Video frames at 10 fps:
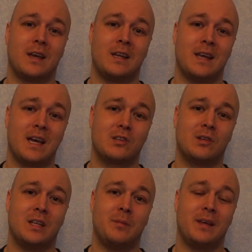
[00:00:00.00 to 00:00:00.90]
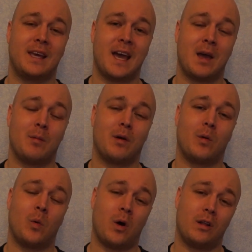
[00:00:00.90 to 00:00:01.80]
and actually became
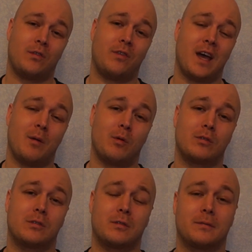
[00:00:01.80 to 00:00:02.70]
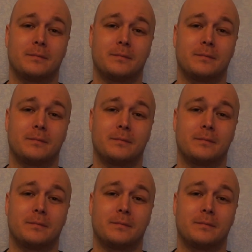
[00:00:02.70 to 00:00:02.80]
world famous.